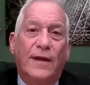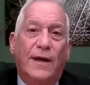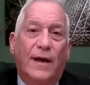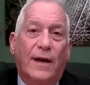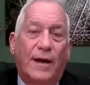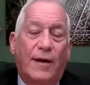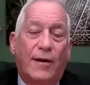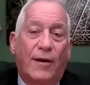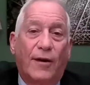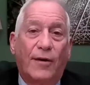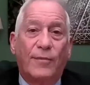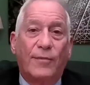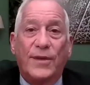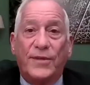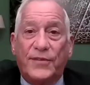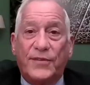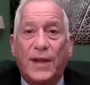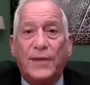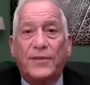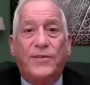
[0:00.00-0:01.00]
Altman
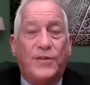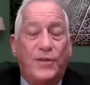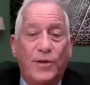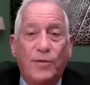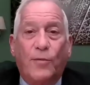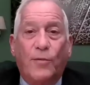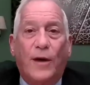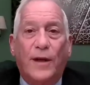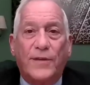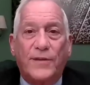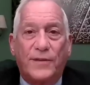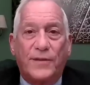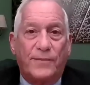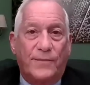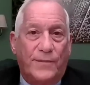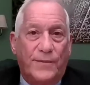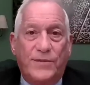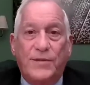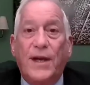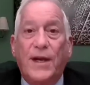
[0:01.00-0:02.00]
says, "Do you want
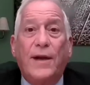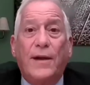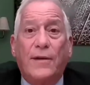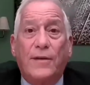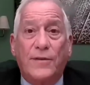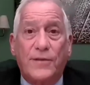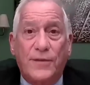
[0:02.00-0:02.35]
shares?